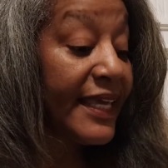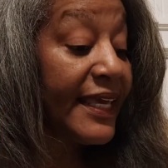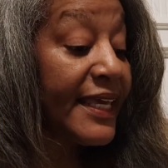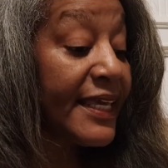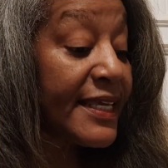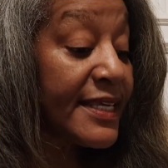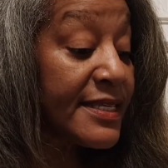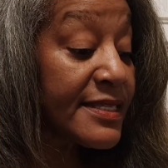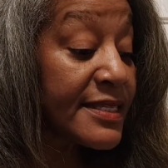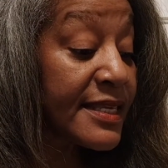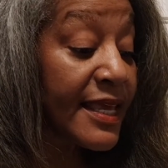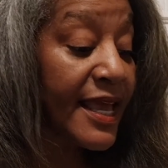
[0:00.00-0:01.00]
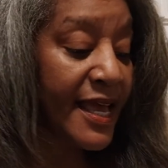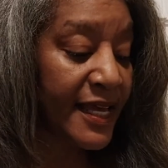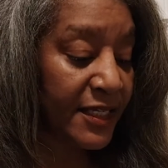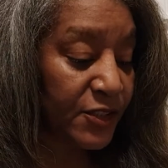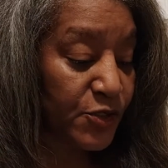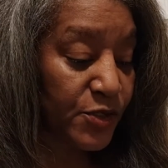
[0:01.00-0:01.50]
"Easy,
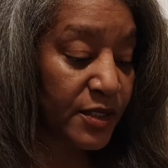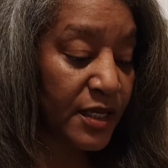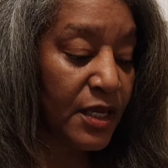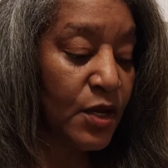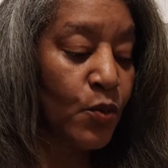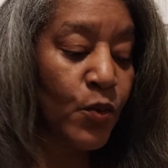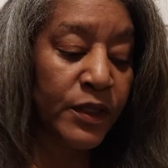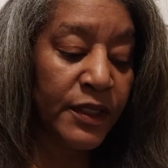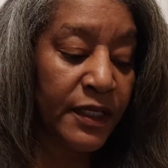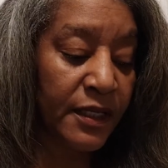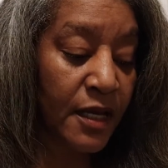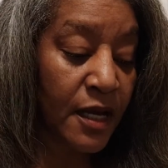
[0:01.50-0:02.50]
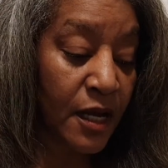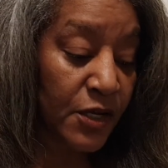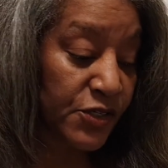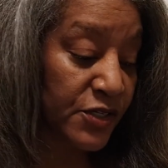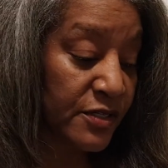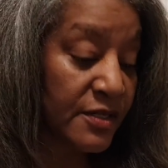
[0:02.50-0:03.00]
Ashley," Juanita
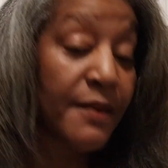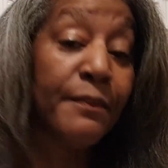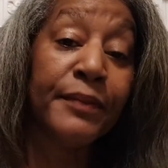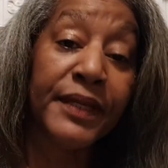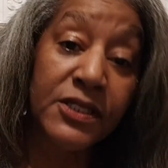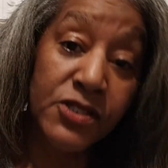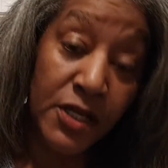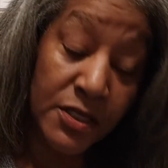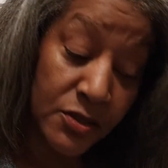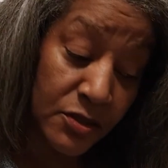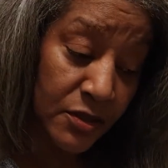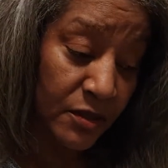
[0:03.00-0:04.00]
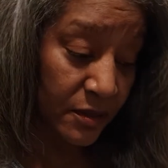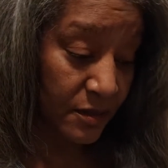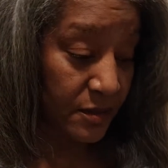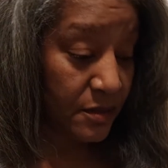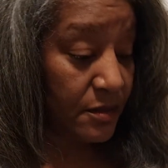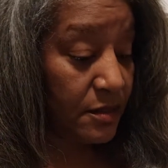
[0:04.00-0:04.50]
cautioned. "Be gentle."
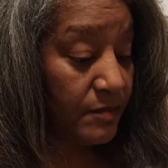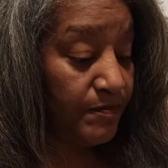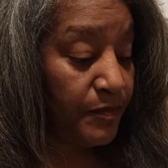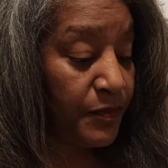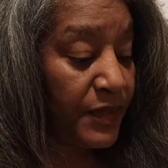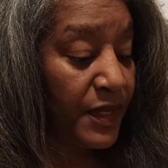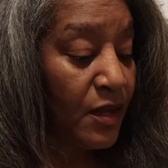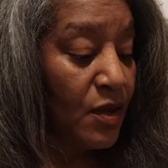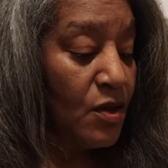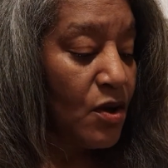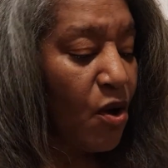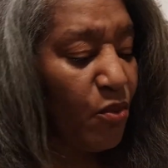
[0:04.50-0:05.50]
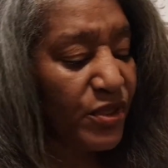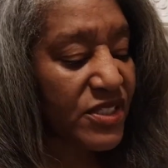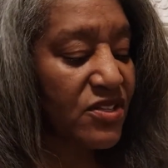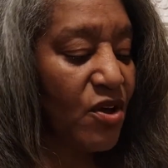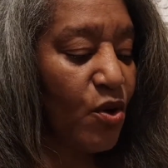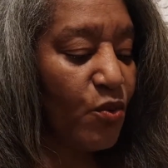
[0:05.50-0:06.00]
"Oh,
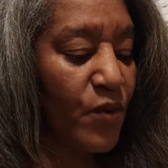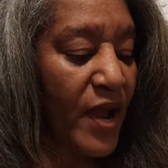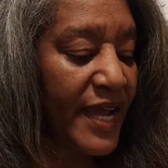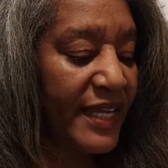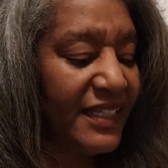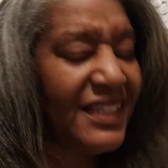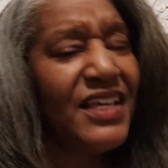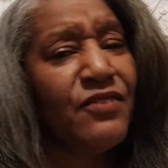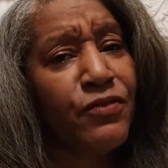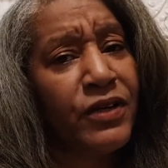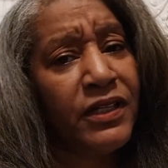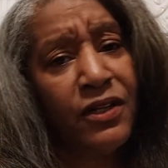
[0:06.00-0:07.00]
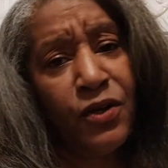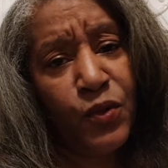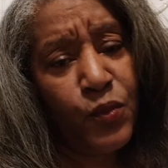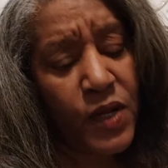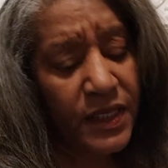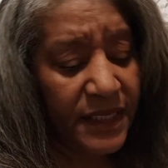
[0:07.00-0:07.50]
it's all right. Leave her
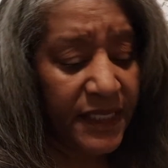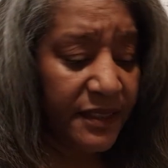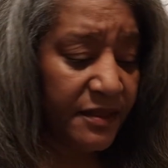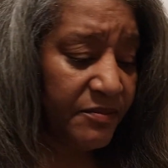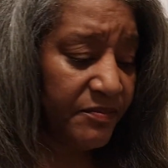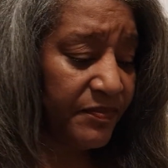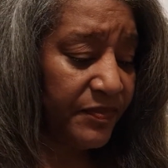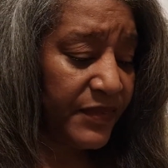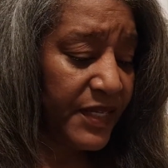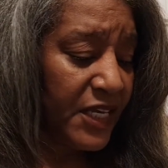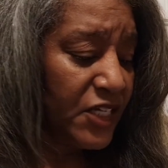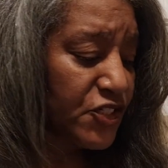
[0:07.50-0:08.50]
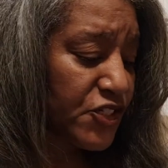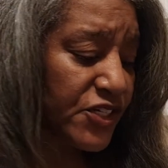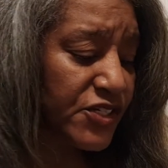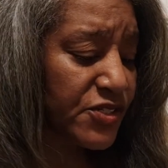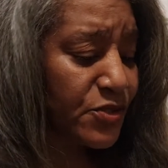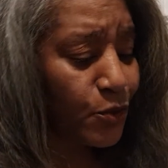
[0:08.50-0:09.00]
alone, Juanita."
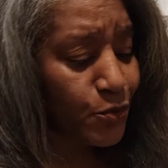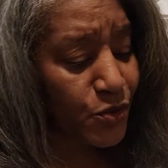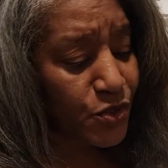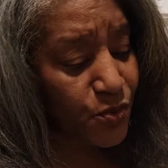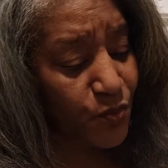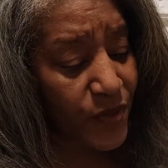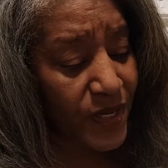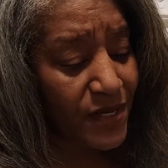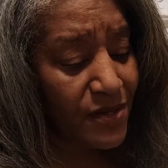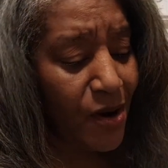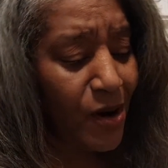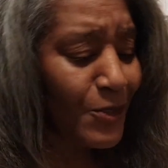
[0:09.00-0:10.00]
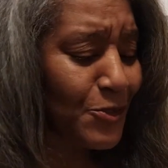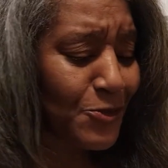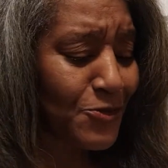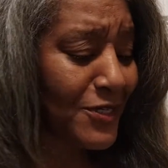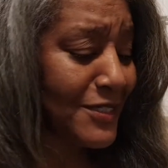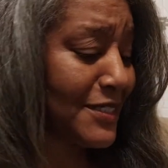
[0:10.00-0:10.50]
"She's so sweet. Aren't you
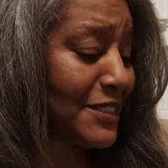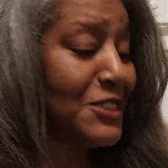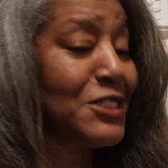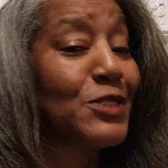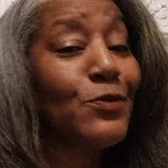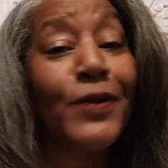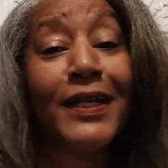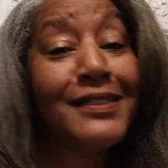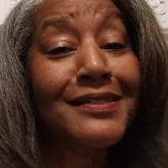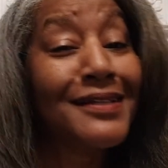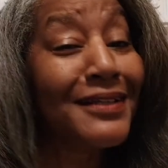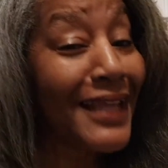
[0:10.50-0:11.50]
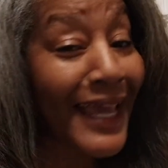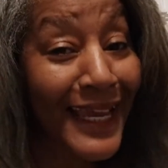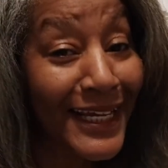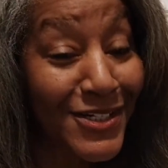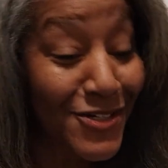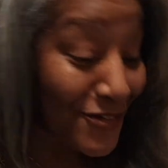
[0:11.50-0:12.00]
just the sweetest little
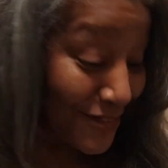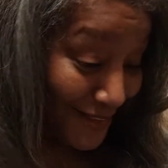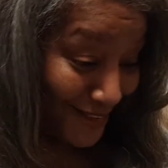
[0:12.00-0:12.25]
angel?"